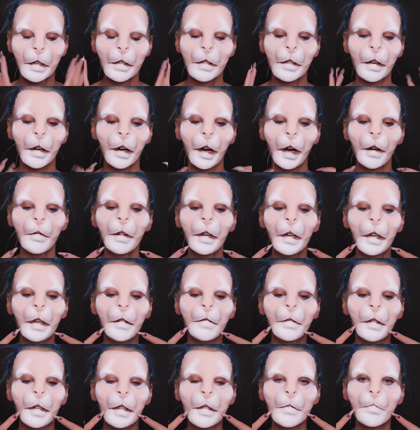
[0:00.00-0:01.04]
So I will
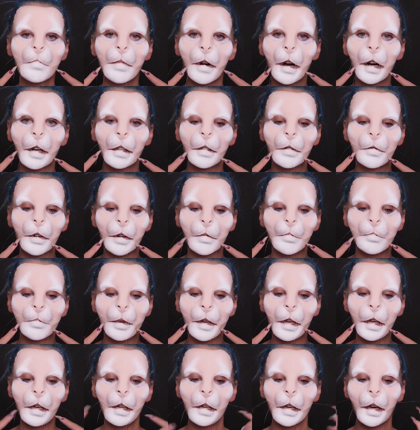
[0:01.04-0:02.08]
leave this part for
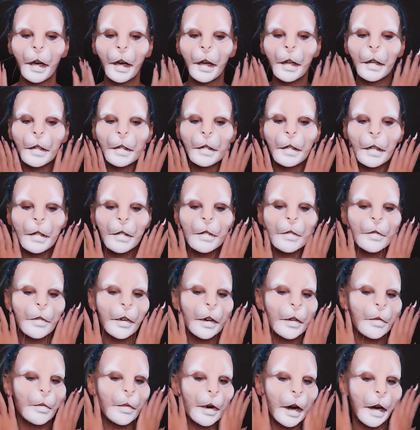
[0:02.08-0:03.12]
pink and this
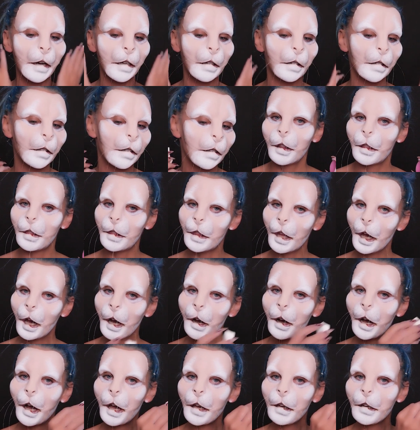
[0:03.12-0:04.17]
for white.
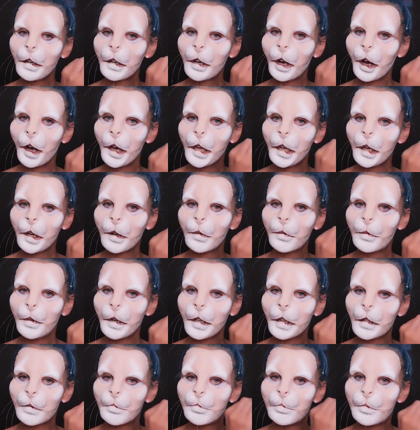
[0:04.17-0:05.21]
Now I'm going
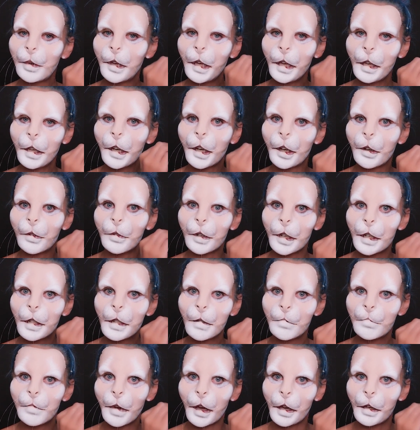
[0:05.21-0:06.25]
with pink
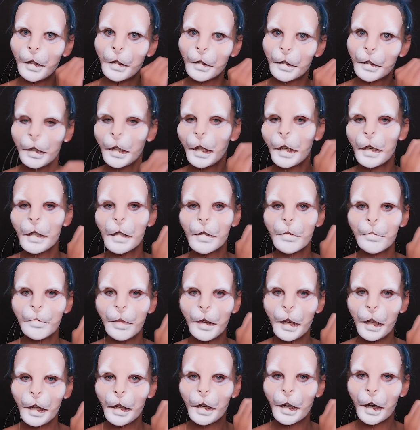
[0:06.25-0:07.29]
greasy paint. With this
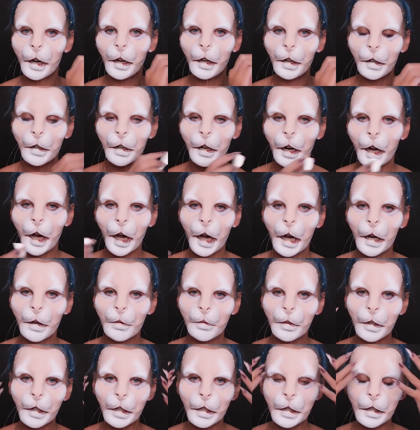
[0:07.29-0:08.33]
pink color I
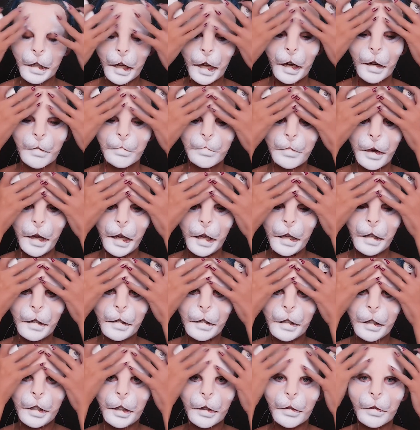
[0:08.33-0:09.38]
will
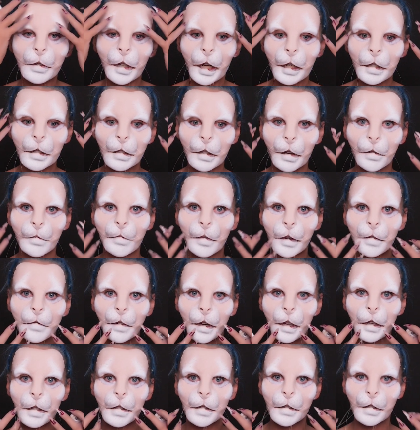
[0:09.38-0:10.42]
paint the rest of my
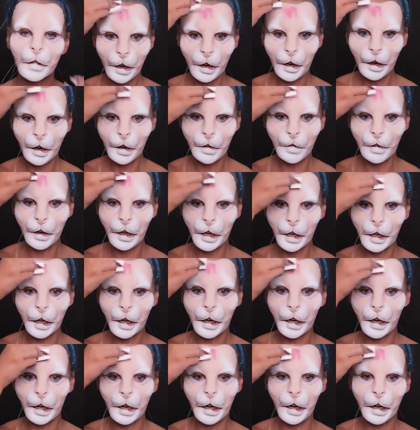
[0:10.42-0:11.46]
face. Oh
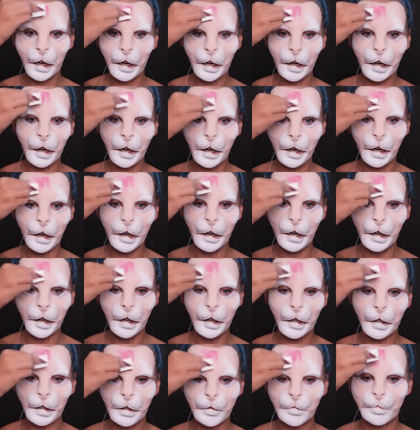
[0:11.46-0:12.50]

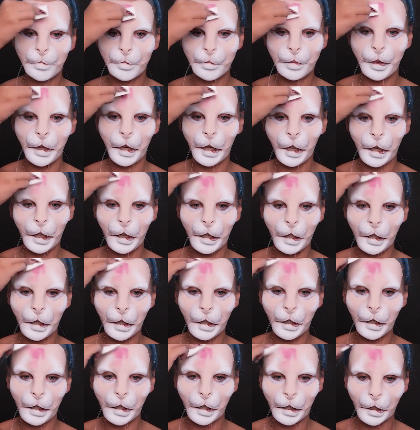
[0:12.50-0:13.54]
my god,
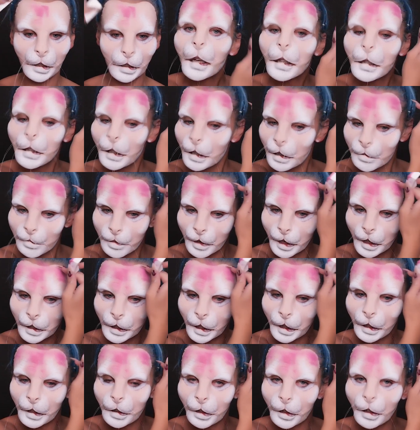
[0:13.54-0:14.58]
pink! At this part
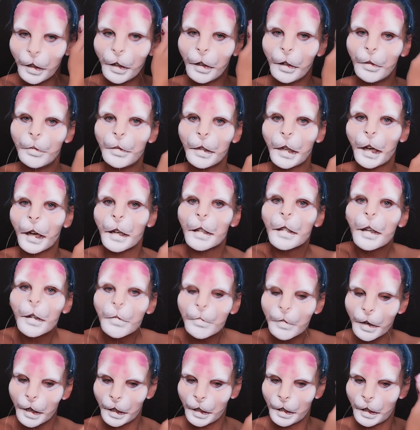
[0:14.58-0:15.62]
I couldn't look because of
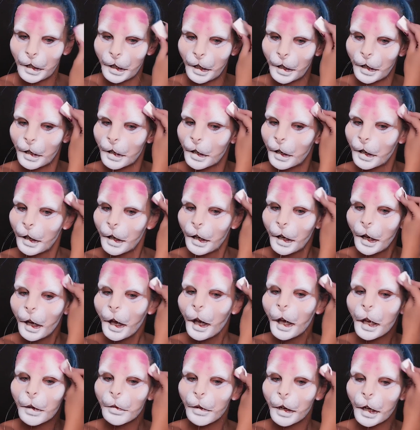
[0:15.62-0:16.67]
my hair.
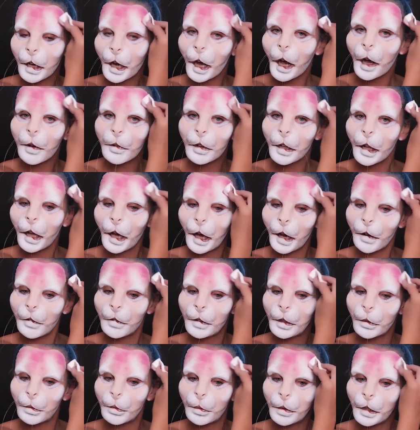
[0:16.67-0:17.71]
Anyway, I will
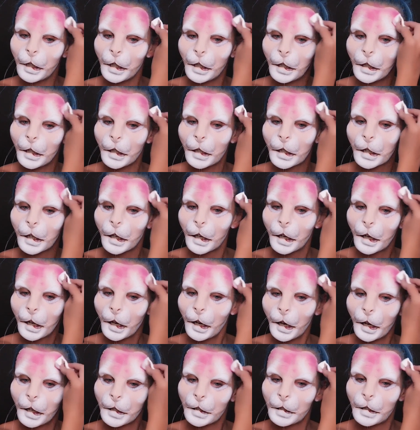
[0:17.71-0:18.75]
have the wig
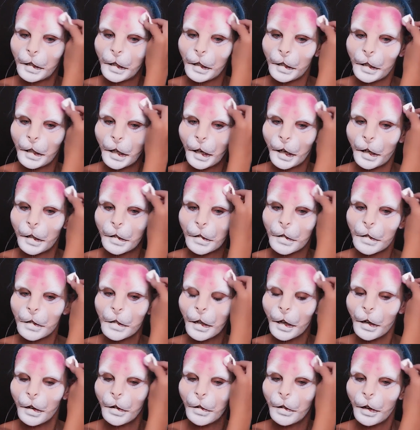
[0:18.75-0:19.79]
at the end,
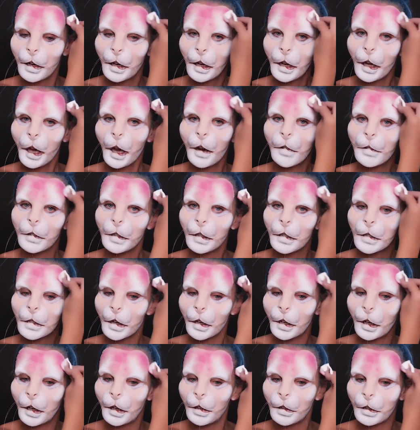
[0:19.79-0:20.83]
so everything's
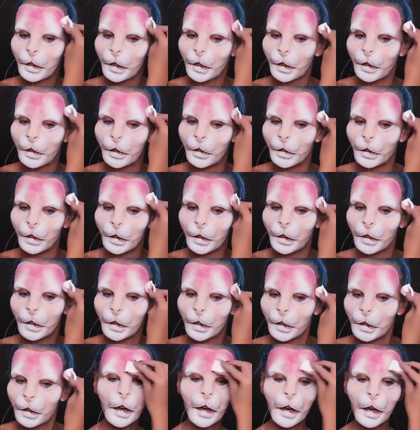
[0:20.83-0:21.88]
gonna look cool.
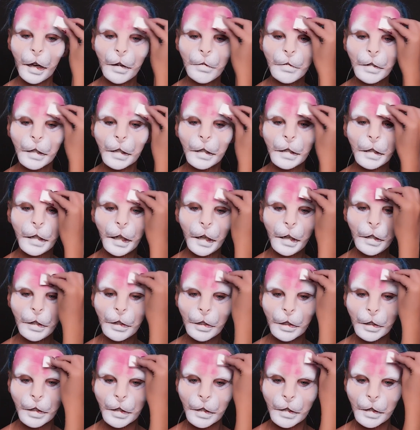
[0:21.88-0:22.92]
I'm a
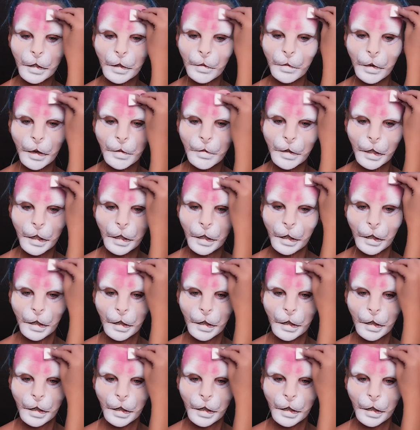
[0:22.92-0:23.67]
dangerous woman.